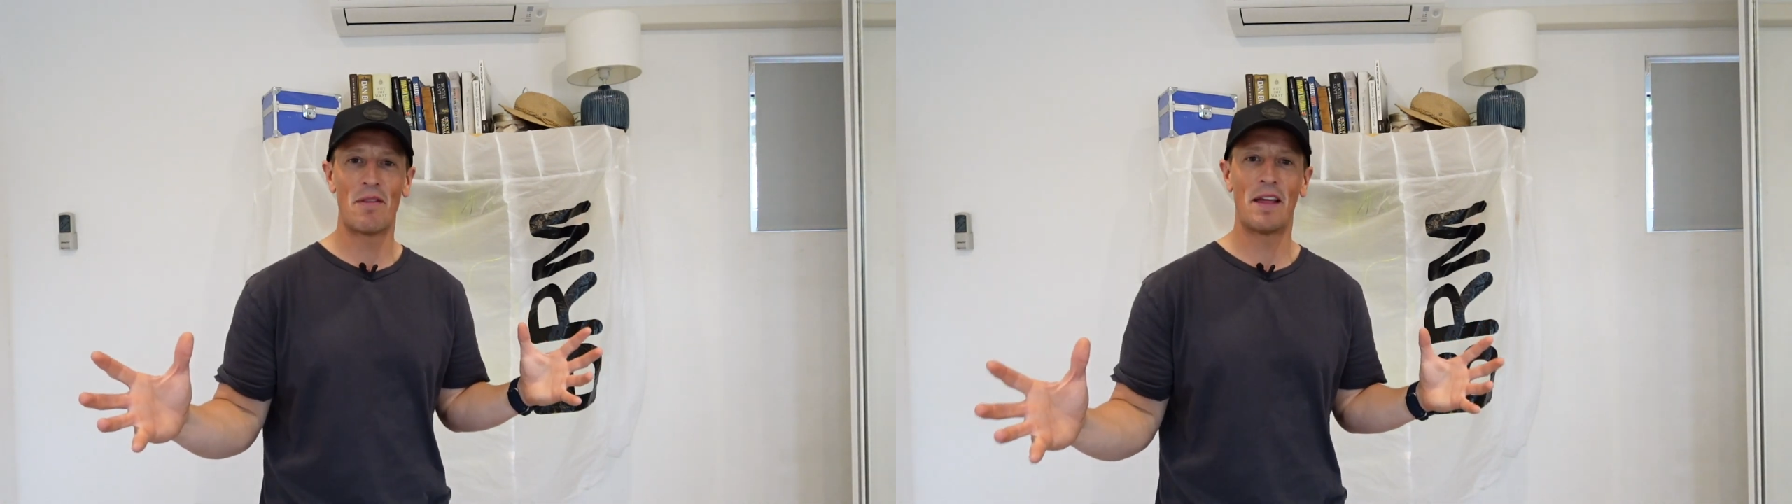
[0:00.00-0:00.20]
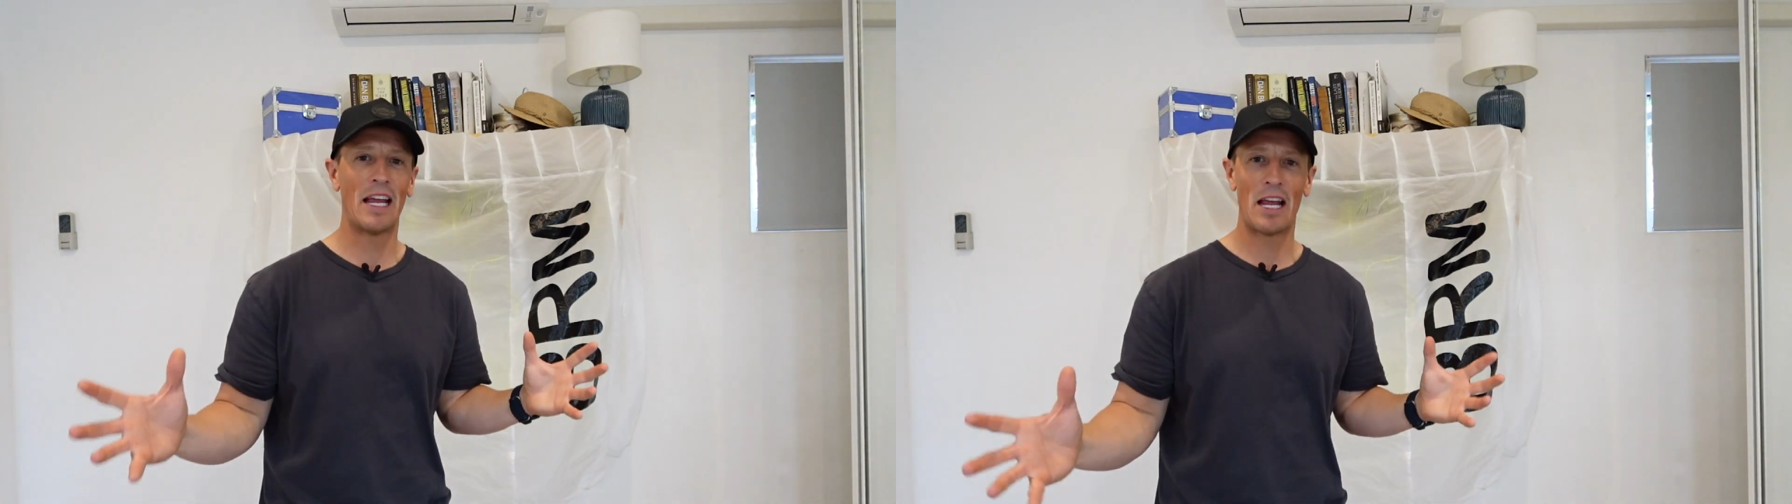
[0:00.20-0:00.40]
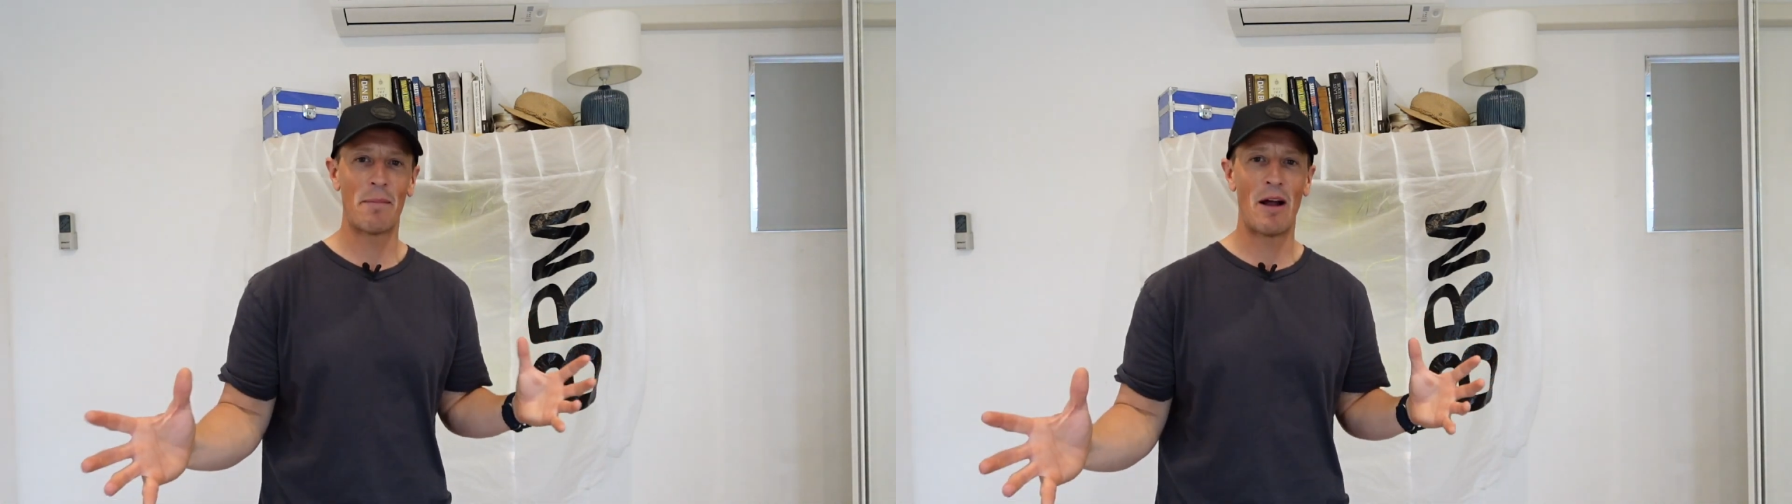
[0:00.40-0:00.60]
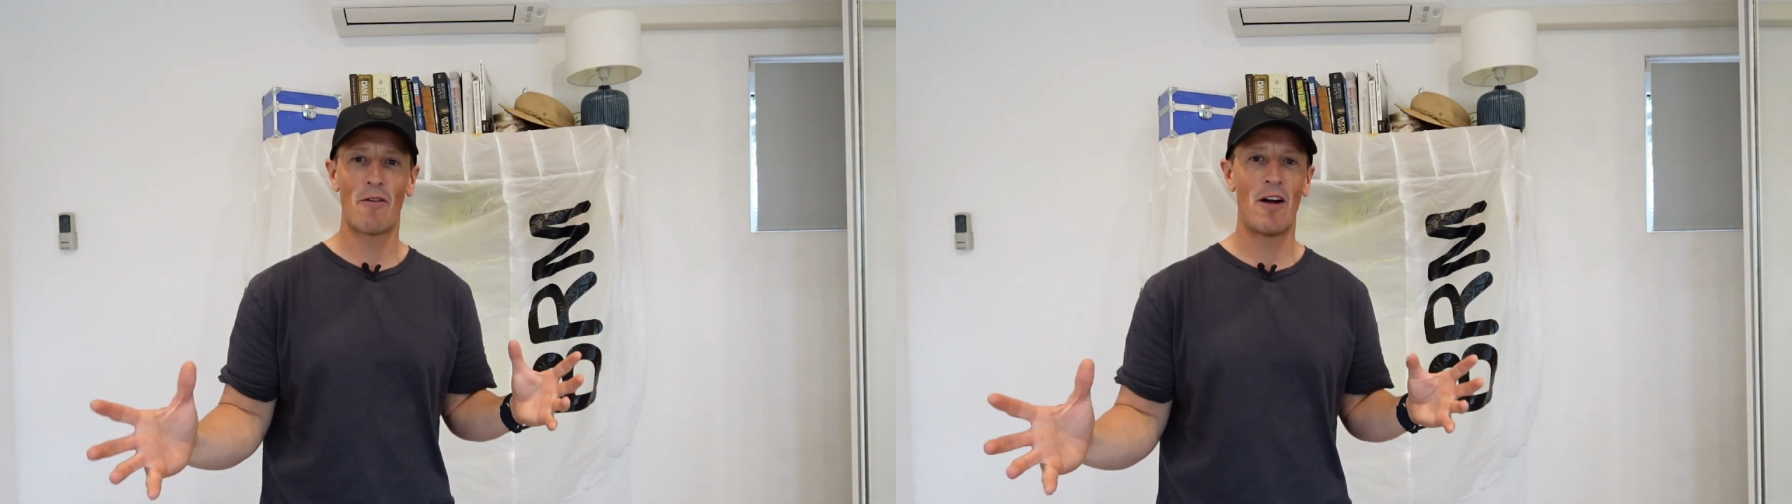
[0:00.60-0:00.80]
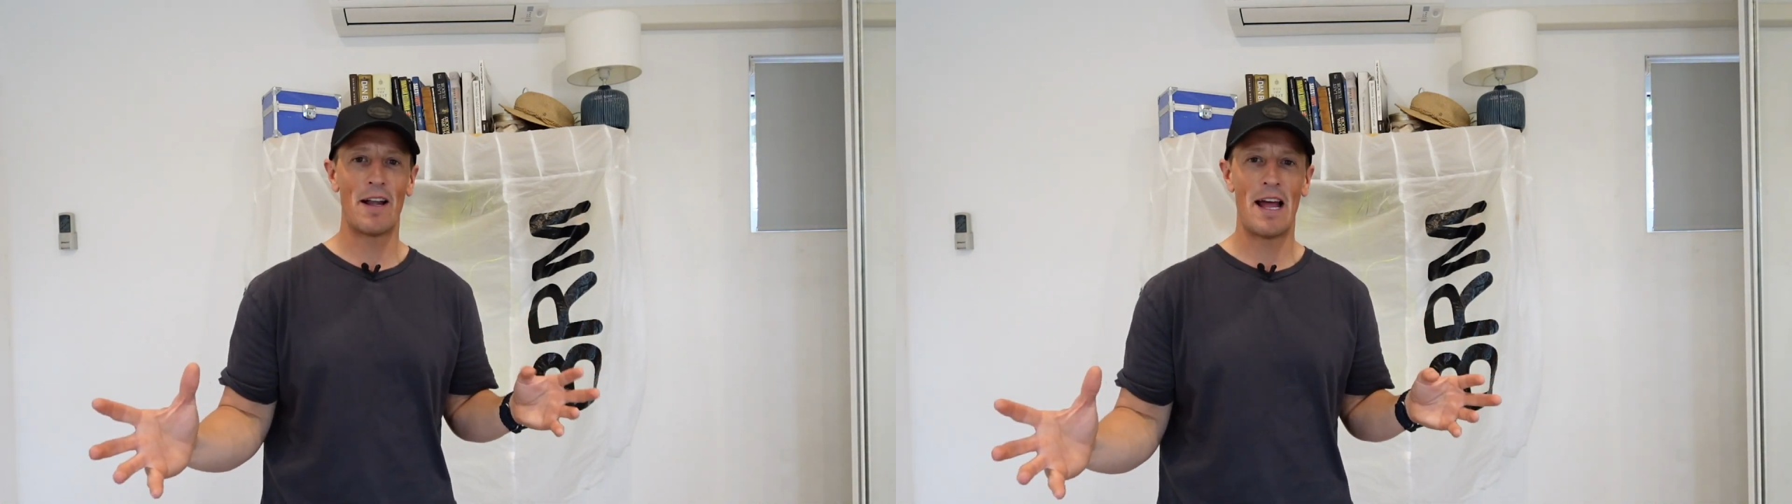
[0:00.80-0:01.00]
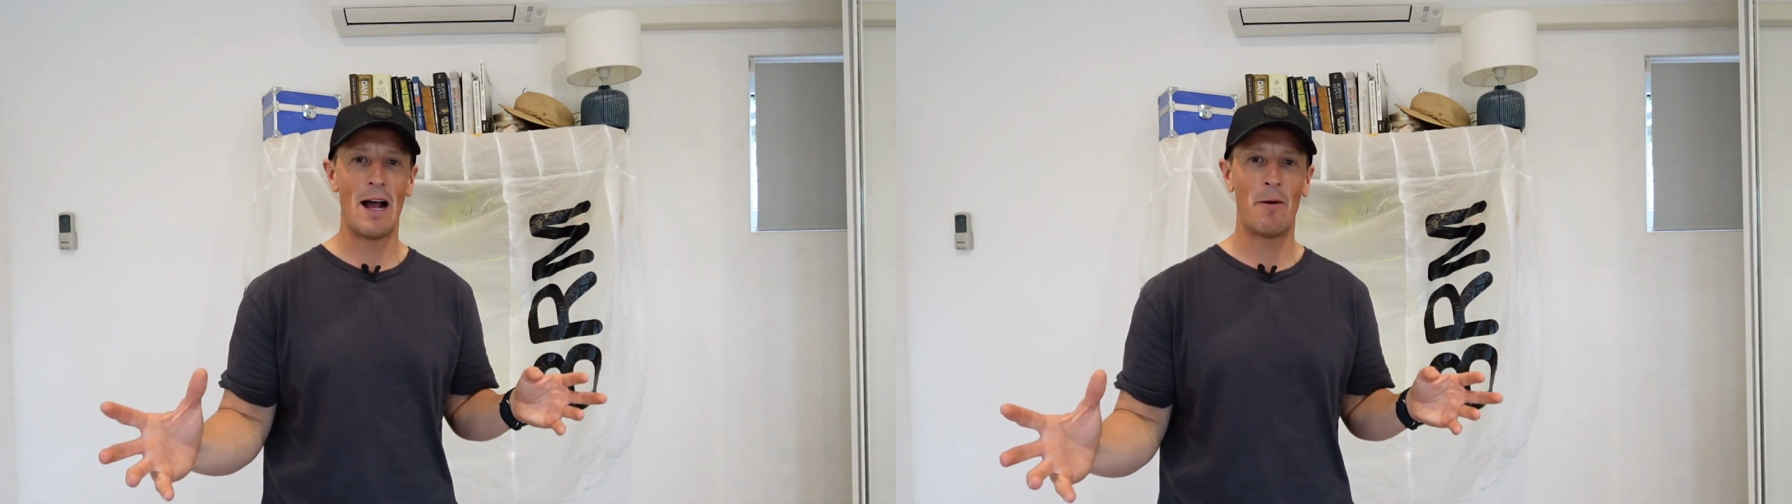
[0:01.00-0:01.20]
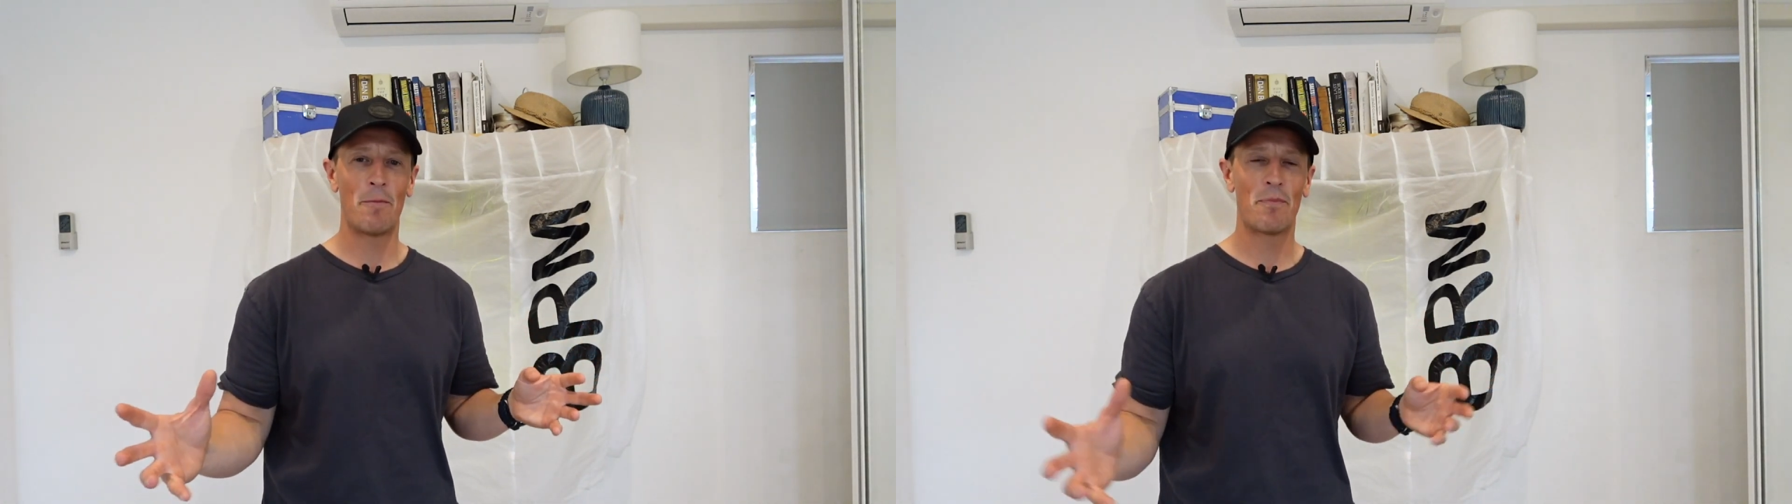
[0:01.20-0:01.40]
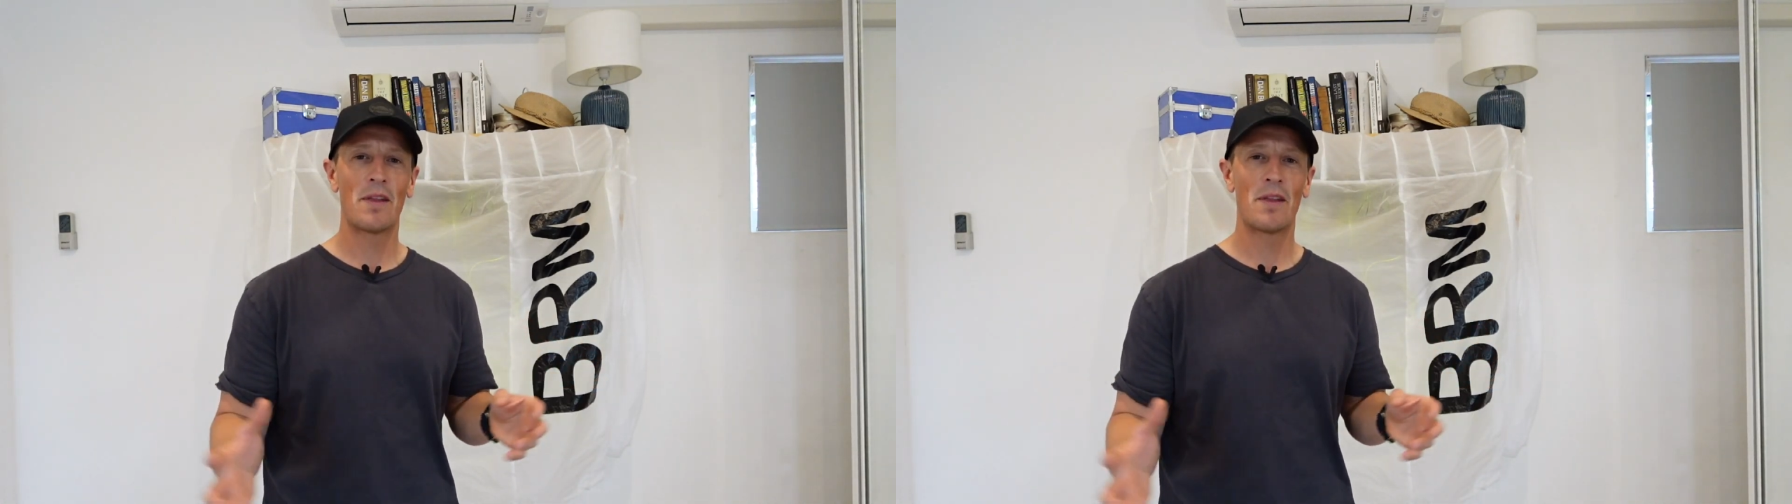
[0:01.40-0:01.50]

thinking about right now.